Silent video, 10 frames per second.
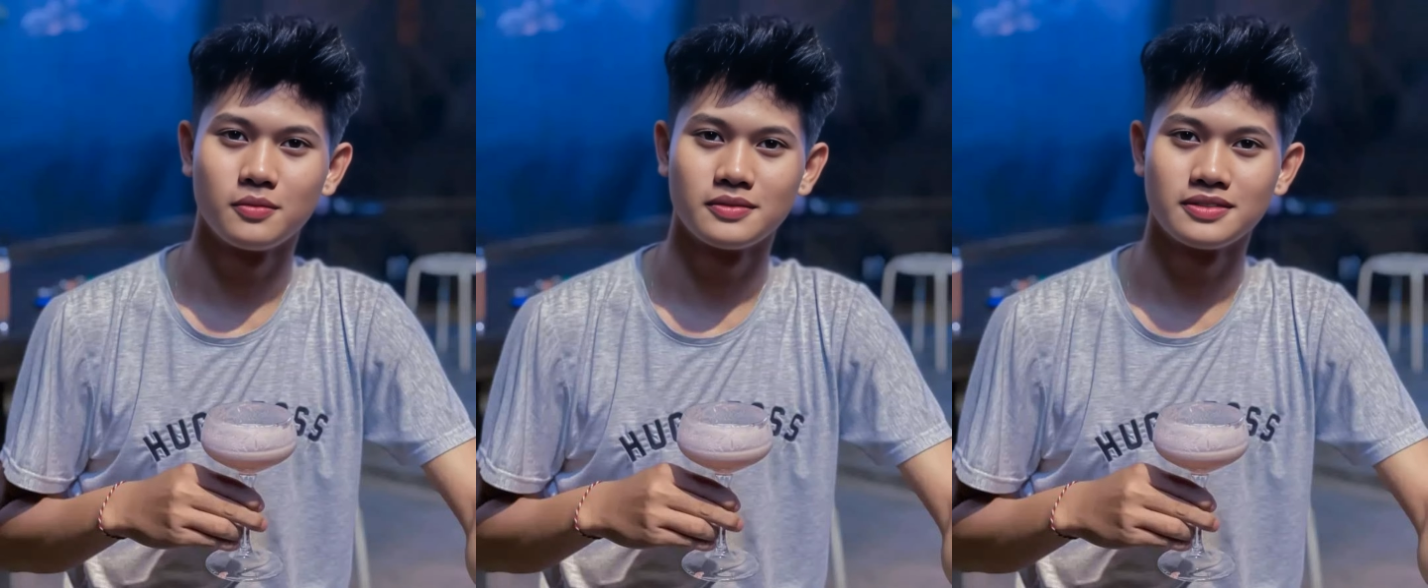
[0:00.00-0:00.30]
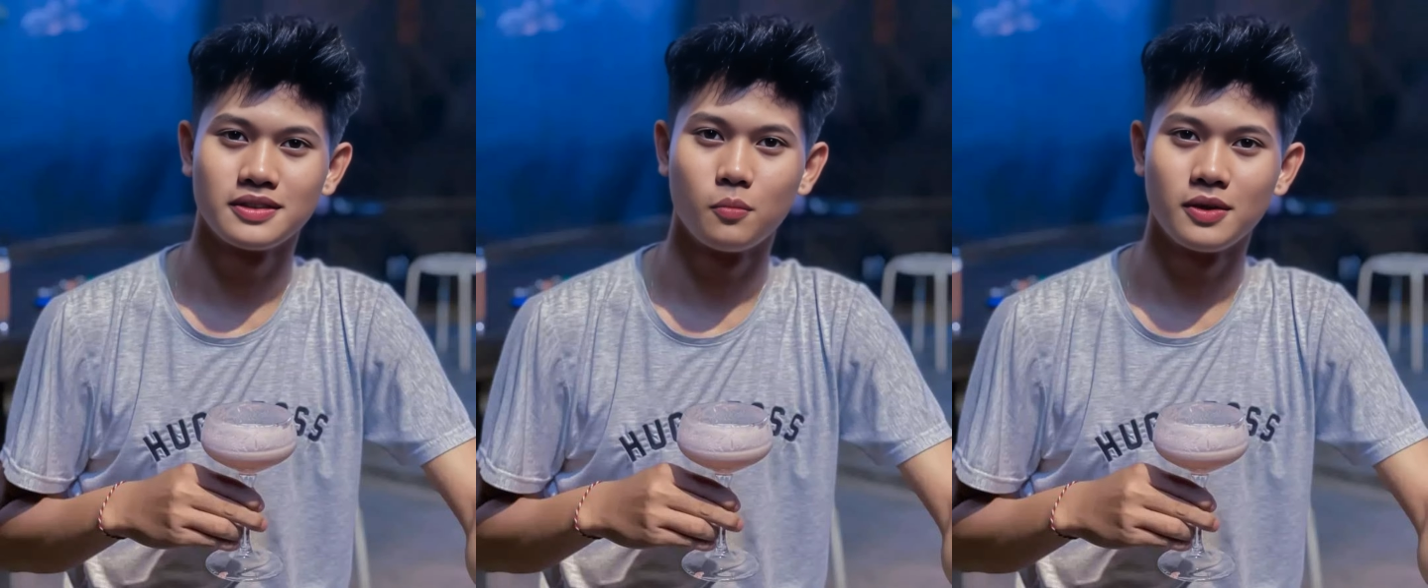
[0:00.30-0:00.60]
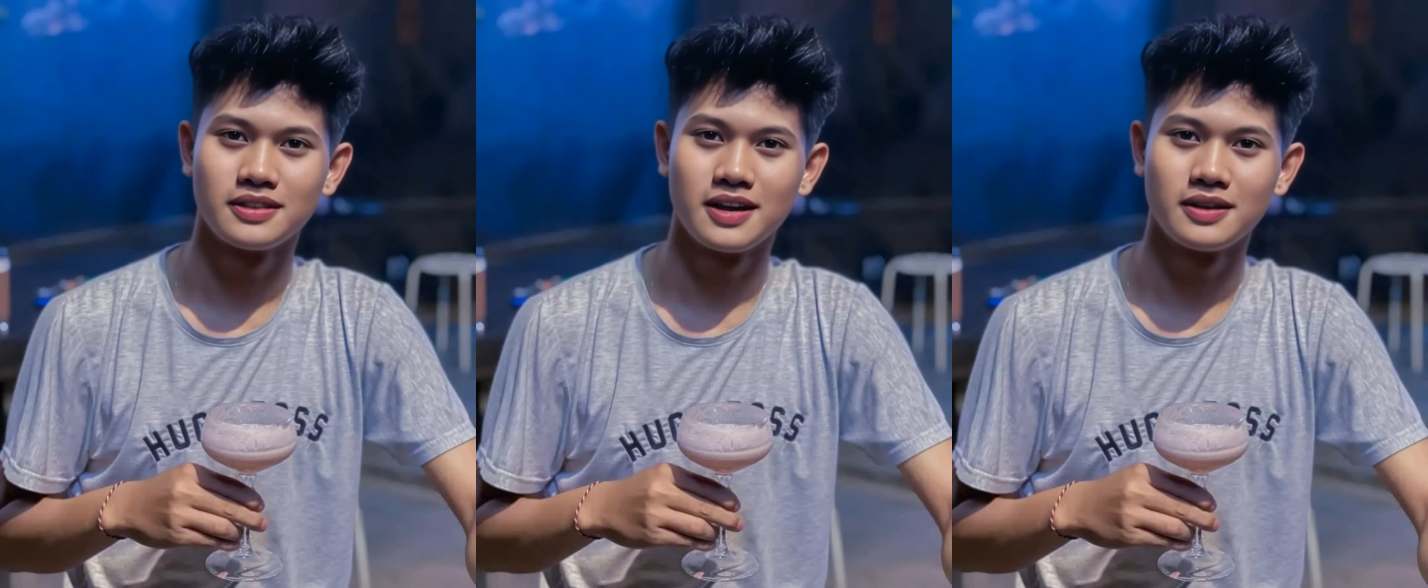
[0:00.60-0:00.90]
to see
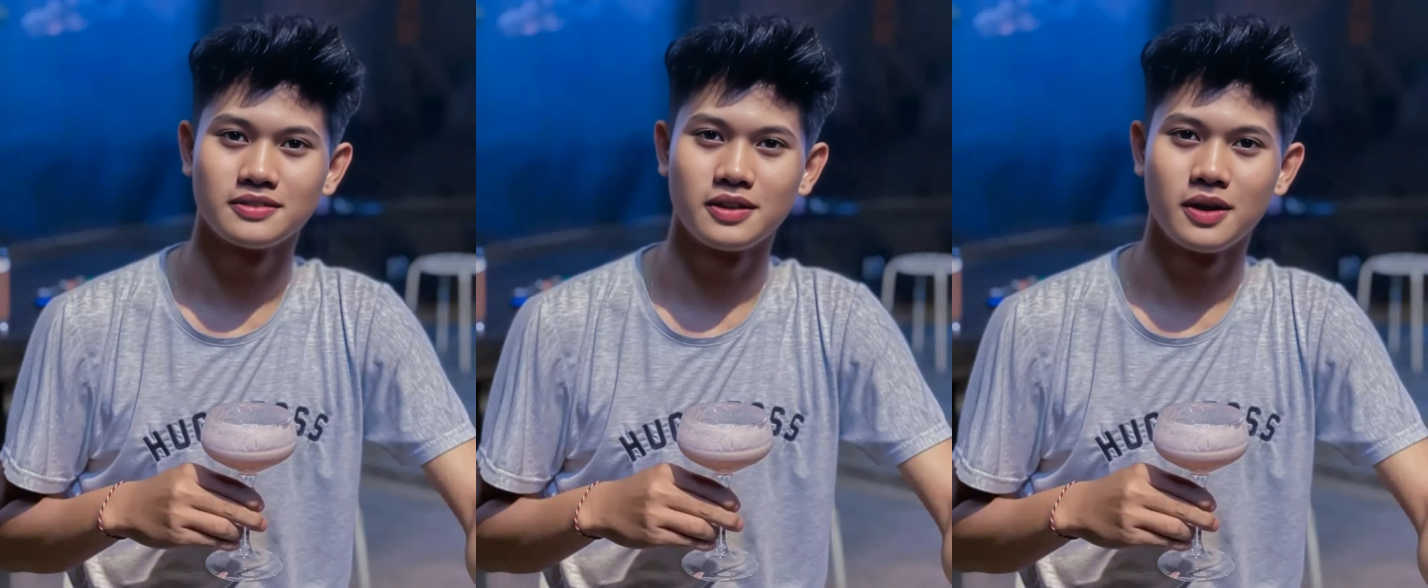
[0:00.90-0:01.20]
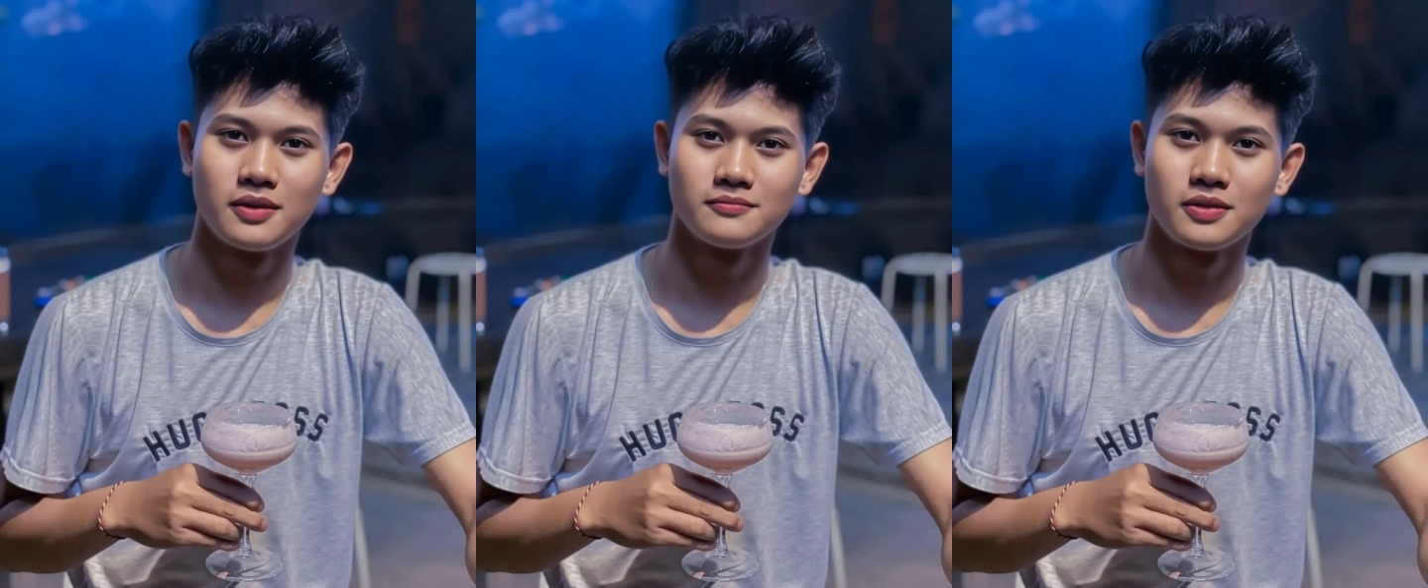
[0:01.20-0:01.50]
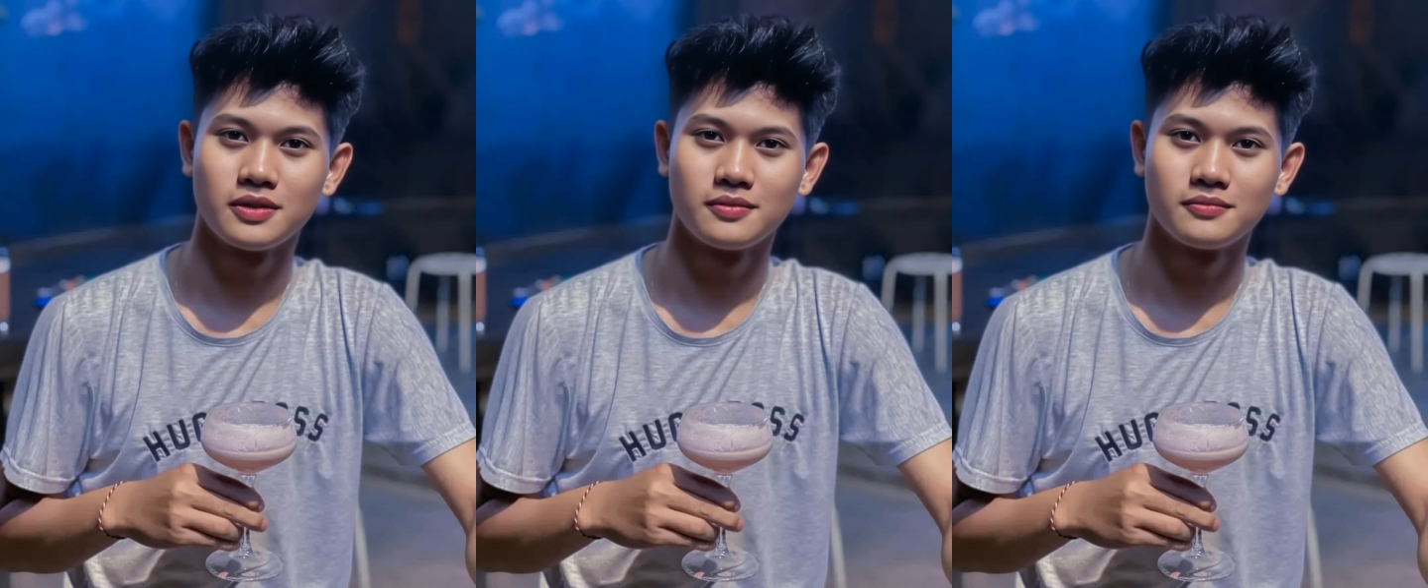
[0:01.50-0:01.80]
what he has to
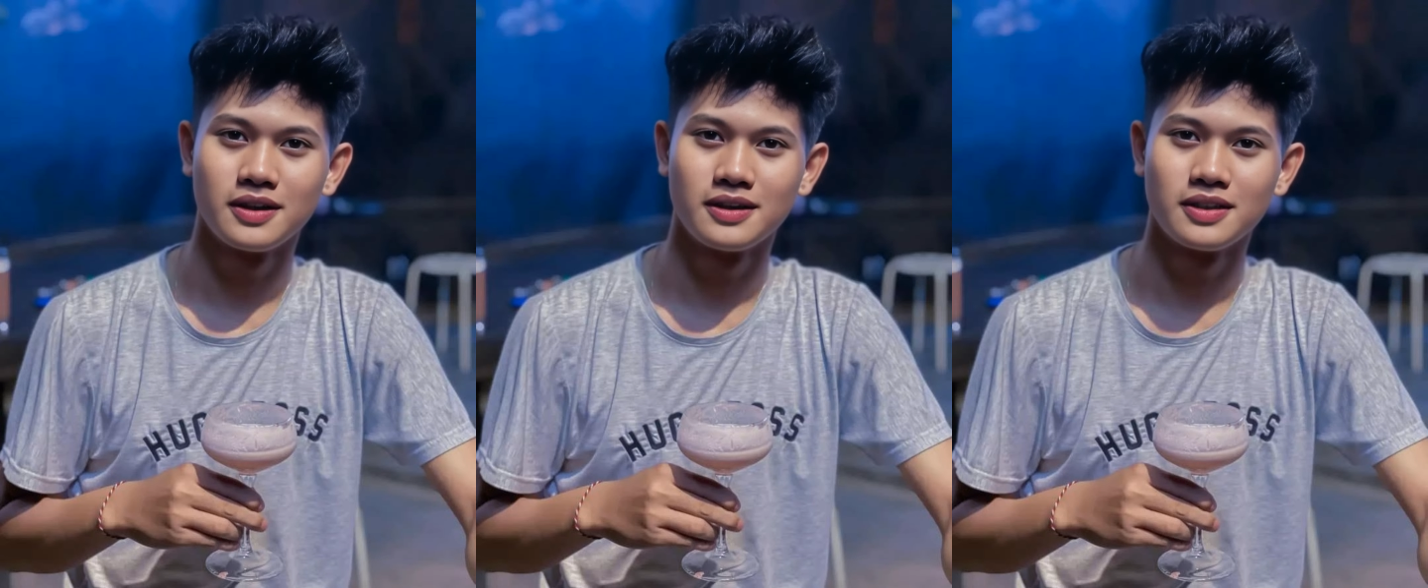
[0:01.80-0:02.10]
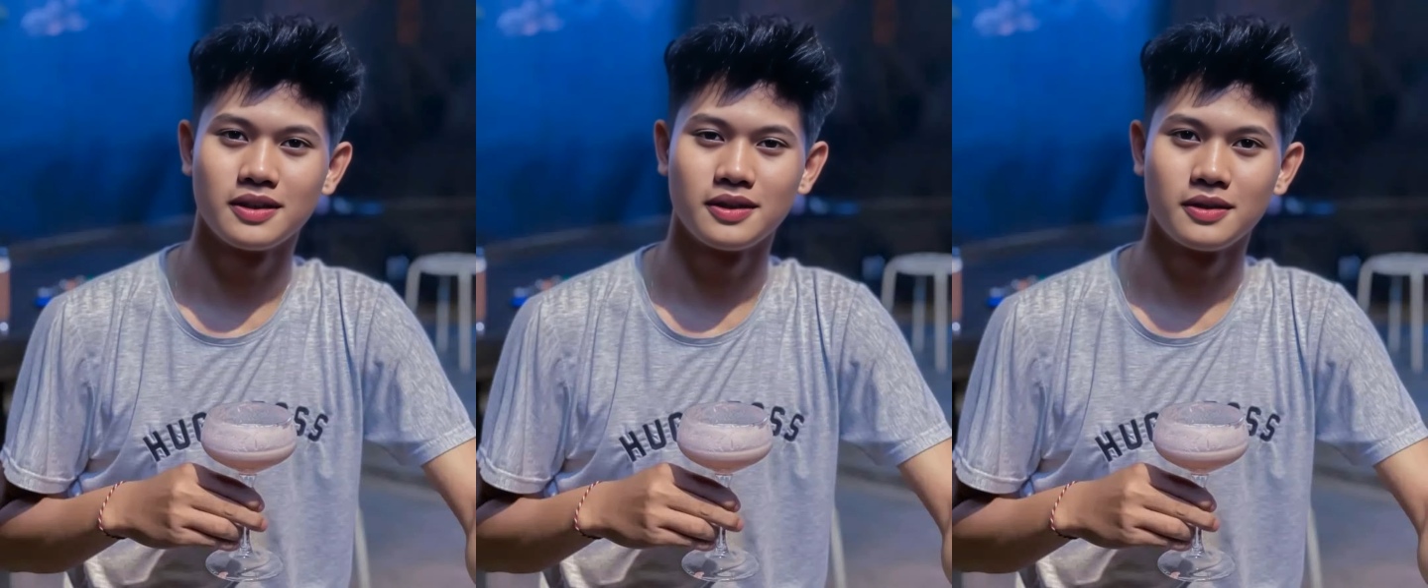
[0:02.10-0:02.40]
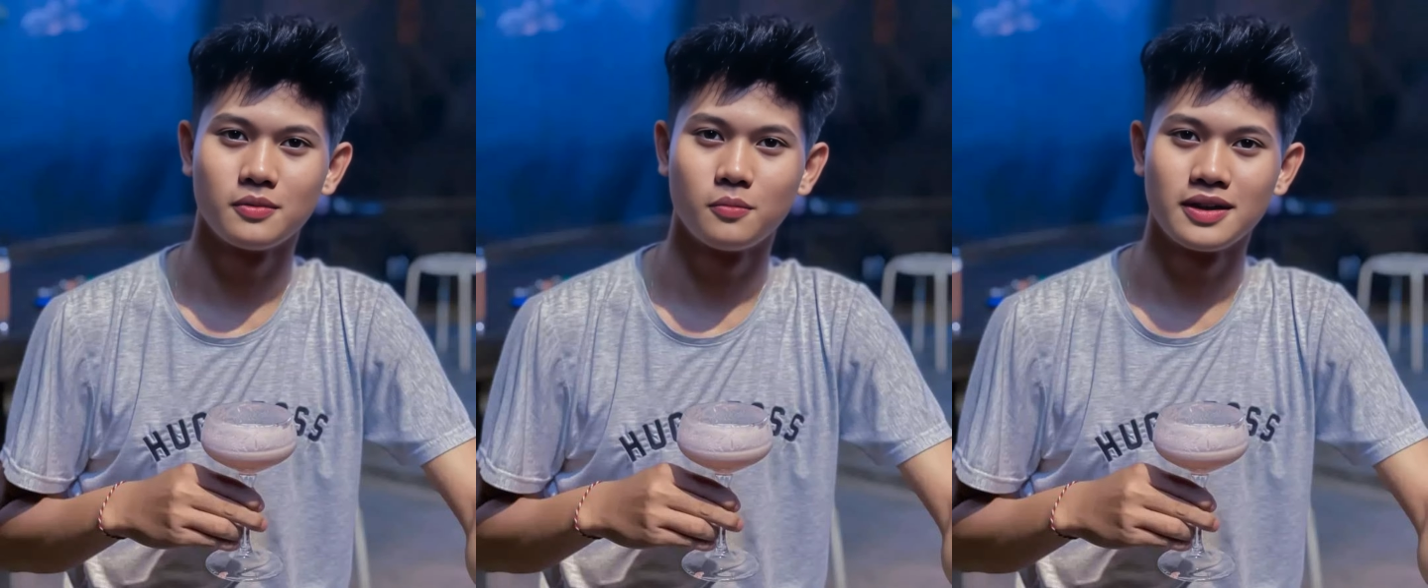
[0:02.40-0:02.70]
offer, then he is
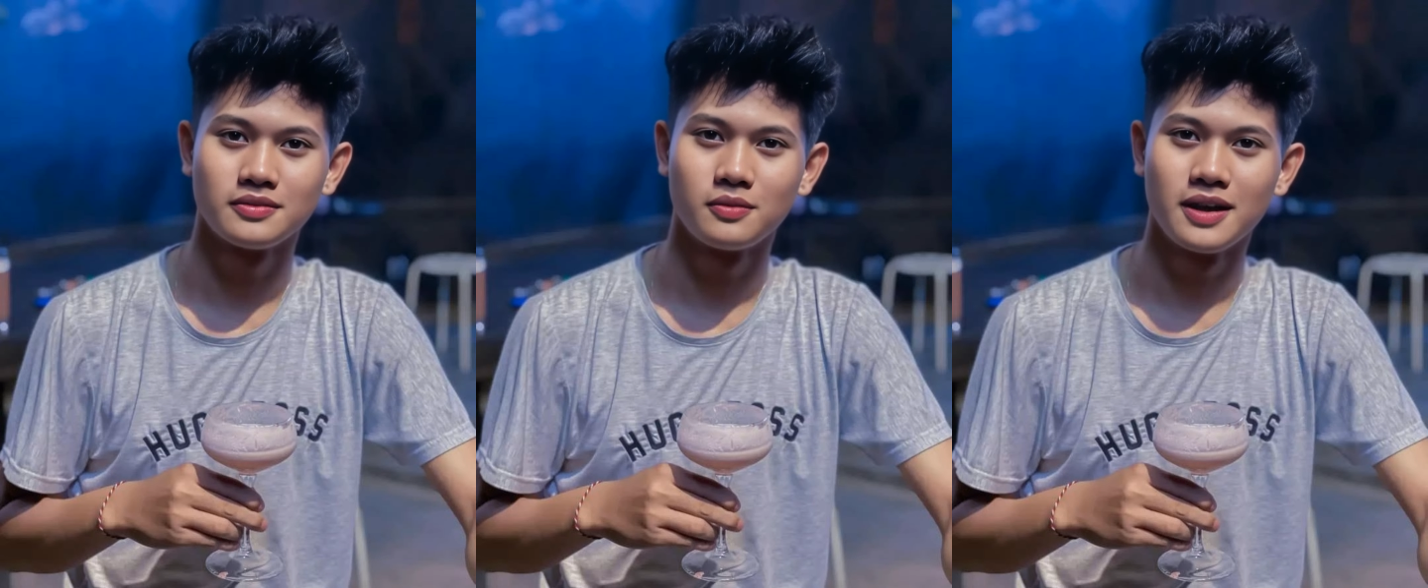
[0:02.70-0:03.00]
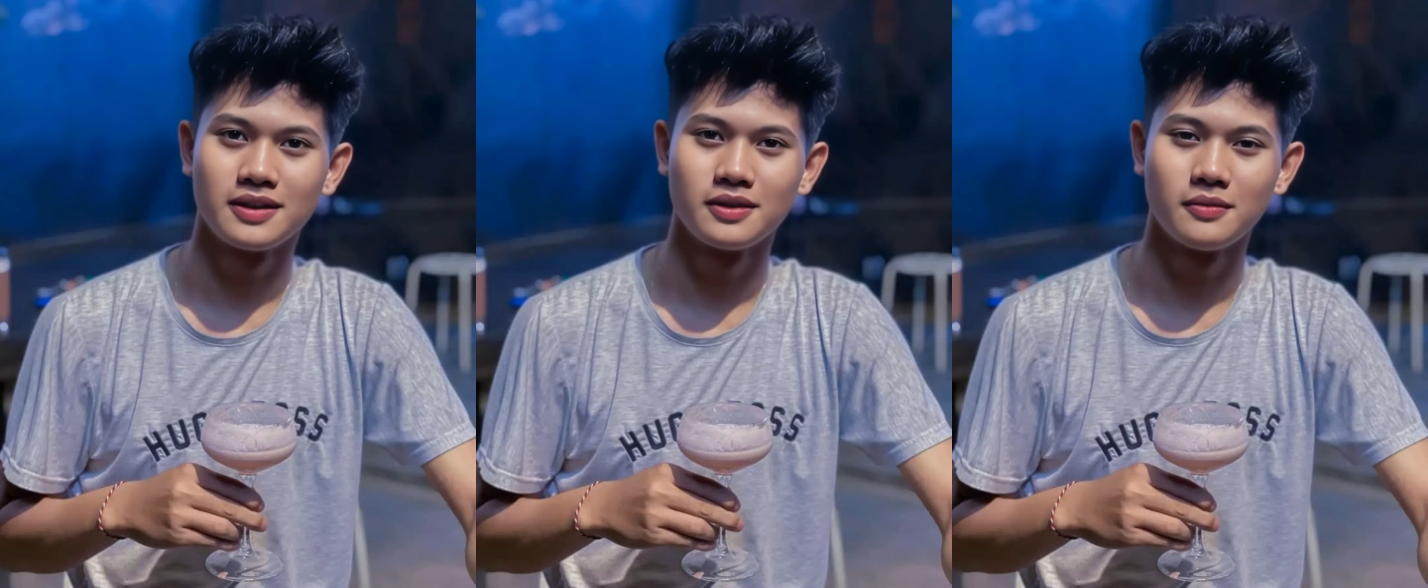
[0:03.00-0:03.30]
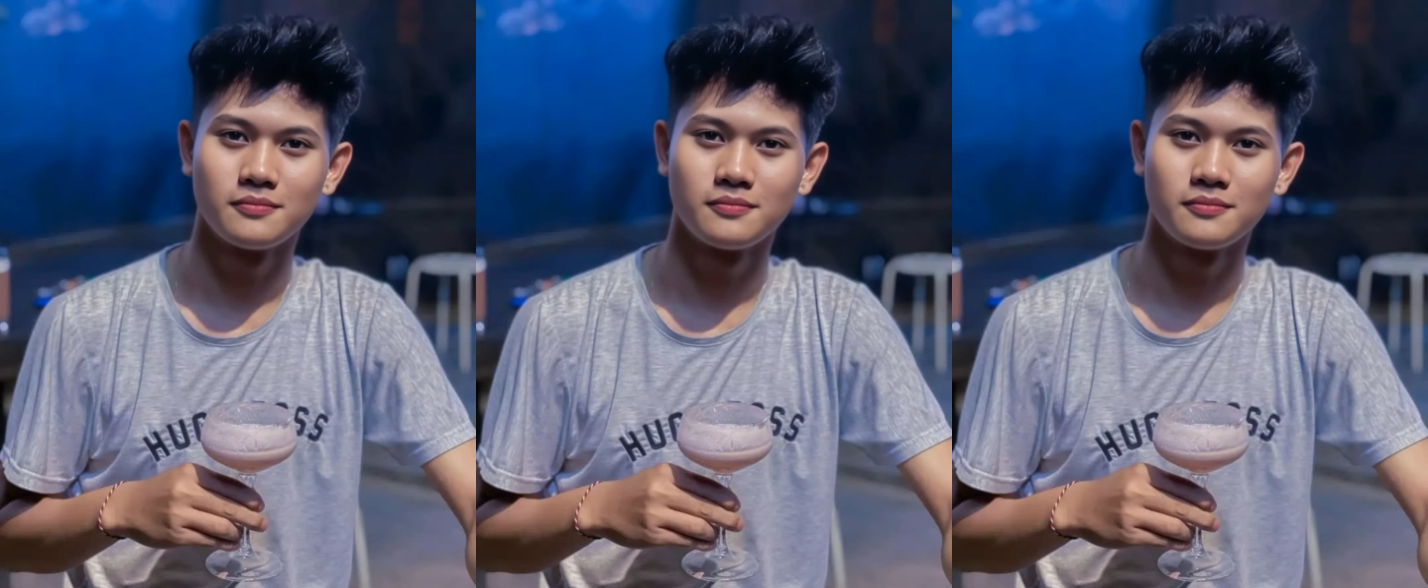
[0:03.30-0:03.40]
on the right track.